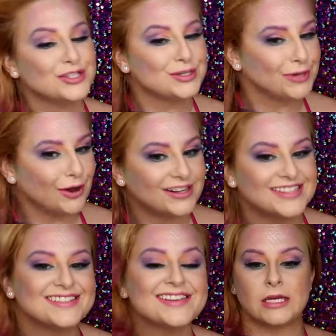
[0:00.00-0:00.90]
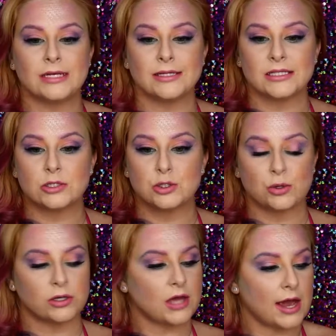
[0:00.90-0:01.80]
to be honest. In this
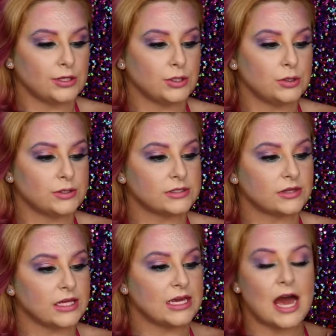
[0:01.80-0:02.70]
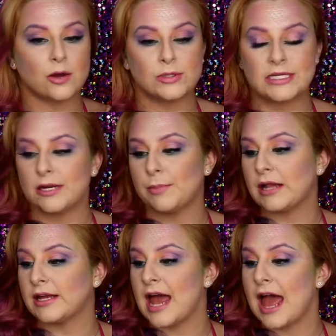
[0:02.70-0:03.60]
tutorial I use the Aquatina
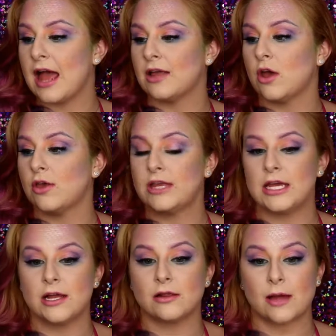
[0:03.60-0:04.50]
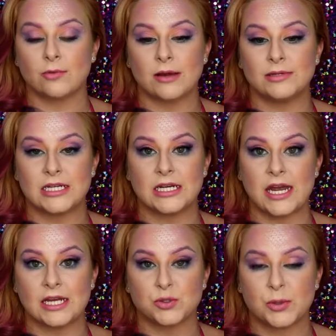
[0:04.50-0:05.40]
palette and the Lime Crime
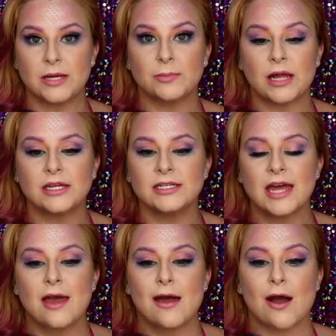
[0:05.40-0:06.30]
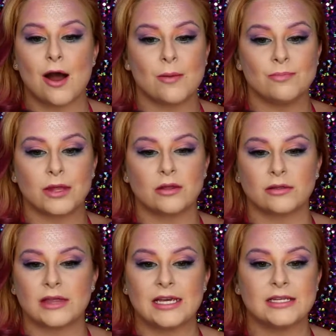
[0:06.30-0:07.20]
D Antoinette palette.
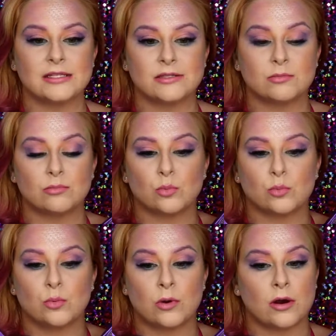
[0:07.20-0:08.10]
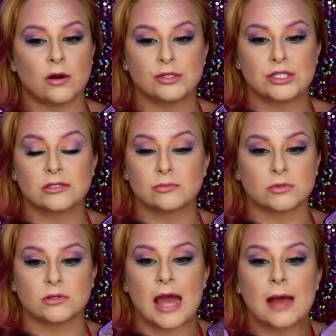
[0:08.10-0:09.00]
These were just
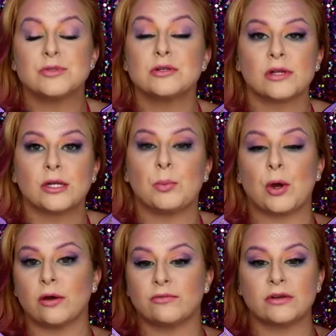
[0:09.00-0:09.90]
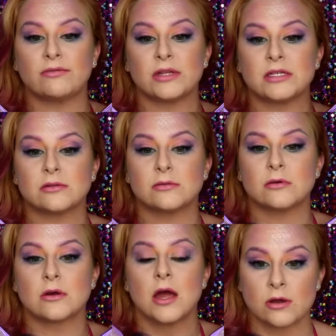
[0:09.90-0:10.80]
absolutely perfect for this
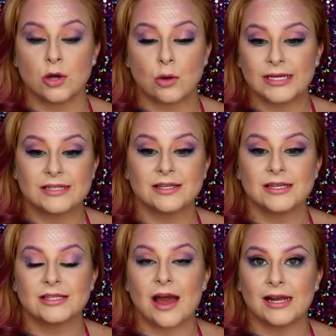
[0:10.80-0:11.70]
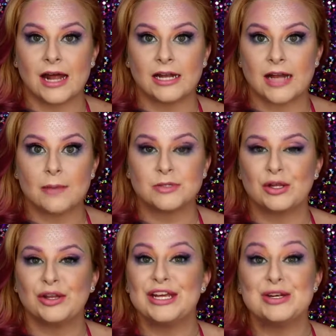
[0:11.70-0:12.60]
look. Going into this, I had
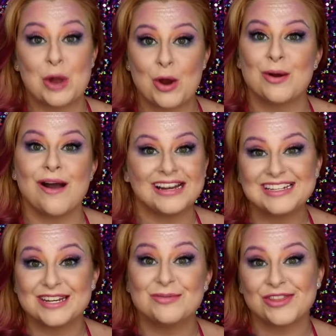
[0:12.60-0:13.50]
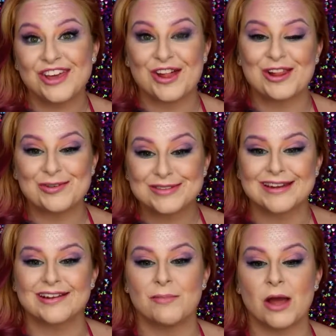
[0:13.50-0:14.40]
absolutely no idea what the hell I was
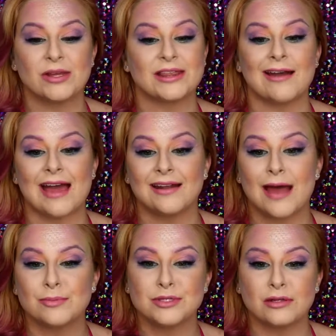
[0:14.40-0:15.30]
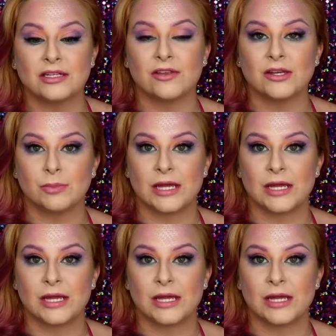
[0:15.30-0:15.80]
going to come out with. I had absolutely nothing